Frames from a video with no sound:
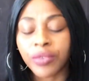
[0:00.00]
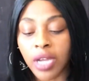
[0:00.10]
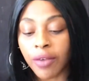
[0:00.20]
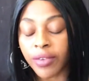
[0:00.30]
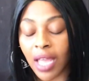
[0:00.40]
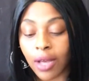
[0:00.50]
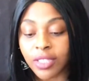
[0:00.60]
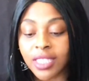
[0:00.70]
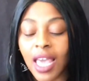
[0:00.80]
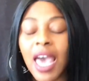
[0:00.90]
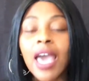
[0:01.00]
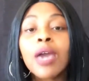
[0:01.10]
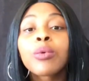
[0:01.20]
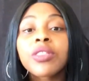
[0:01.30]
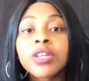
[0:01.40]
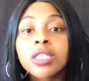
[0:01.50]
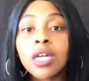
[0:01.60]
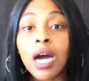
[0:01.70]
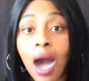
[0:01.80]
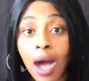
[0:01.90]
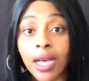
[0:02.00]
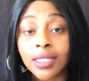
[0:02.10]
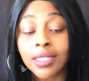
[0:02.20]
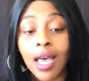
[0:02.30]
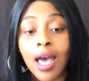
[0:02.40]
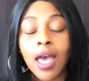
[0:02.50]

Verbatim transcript: Recovery House with Oz.